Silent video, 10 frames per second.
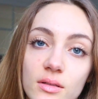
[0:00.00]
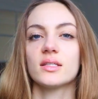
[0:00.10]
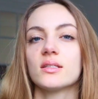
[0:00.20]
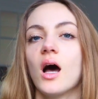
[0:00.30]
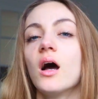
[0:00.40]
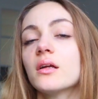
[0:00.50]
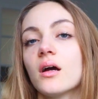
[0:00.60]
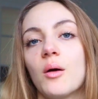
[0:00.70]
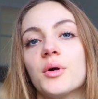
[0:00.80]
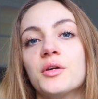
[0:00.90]
It's not
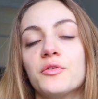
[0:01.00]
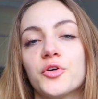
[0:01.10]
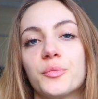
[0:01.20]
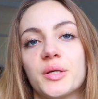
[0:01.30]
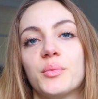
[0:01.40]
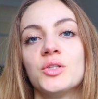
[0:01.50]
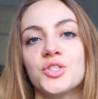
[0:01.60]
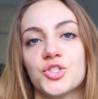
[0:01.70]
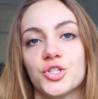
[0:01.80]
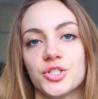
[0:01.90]
uncommon for people
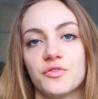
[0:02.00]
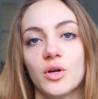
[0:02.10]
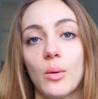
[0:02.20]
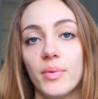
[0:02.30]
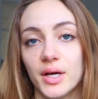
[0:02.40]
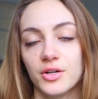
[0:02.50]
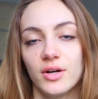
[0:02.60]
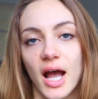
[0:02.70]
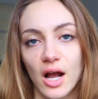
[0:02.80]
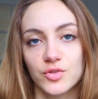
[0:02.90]
to start to feel
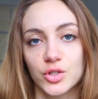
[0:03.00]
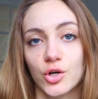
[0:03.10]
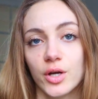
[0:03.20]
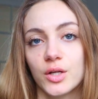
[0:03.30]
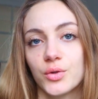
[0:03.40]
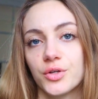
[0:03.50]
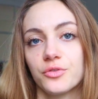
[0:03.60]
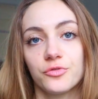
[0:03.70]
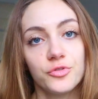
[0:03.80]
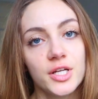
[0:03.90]
better after going
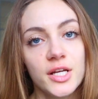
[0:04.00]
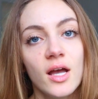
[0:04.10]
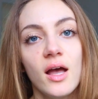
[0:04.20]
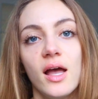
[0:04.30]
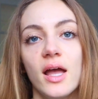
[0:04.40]
gluten-free,